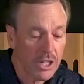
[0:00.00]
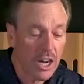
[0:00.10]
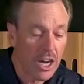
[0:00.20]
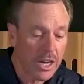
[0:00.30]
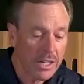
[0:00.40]

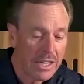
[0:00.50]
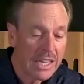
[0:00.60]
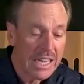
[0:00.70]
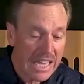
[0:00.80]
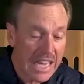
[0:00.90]
God,
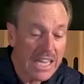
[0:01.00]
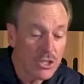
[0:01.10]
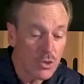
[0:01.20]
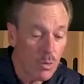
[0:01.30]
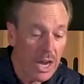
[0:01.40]

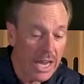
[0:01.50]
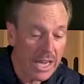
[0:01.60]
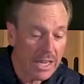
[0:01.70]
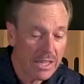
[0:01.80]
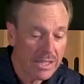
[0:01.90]
His
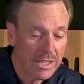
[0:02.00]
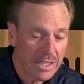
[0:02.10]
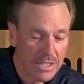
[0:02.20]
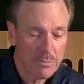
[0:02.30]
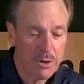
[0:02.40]
way
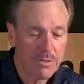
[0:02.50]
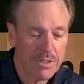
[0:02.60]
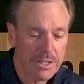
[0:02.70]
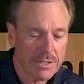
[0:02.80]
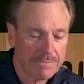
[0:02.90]
is
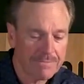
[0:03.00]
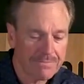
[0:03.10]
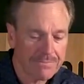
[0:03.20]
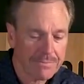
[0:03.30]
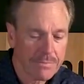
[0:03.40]
perfect.
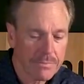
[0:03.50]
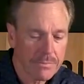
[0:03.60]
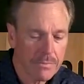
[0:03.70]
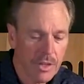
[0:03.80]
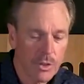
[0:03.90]

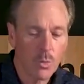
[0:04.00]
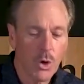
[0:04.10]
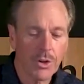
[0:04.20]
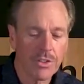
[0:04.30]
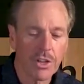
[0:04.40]
The
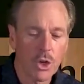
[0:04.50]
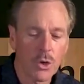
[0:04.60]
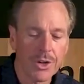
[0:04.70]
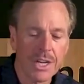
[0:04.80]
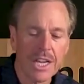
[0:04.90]
word of the
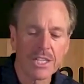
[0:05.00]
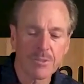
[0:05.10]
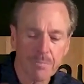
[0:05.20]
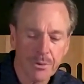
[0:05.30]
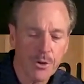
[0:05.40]
Lord
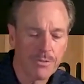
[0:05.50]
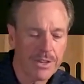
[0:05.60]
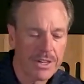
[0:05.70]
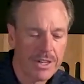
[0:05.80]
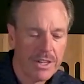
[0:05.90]
is
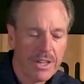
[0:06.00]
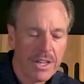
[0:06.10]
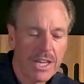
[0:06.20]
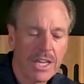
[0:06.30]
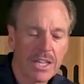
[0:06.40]
proven.
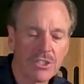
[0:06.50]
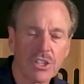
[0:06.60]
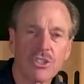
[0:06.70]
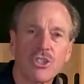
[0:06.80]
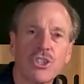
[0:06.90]
He is
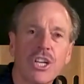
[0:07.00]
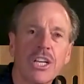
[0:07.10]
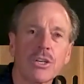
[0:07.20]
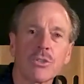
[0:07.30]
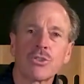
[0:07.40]
a
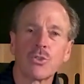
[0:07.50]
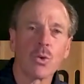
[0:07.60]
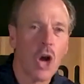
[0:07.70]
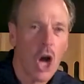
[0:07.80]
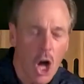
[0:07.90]
shield
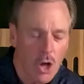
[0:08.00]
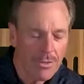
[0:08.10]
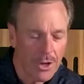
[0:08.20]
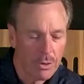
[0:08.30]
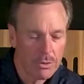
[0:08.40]
to all
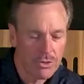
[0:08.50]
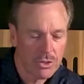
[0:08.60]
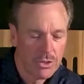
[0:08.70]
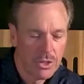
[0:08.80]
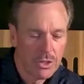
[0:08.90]
those
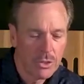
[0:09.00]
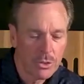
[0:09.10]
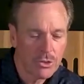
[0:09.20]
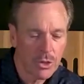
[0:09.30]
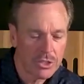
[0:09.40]
who
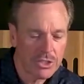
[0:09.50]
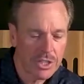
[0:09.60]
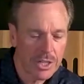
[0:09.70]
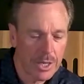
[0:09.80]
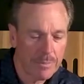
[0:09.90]
trust
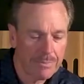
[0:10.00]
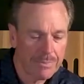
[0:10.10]
in Him.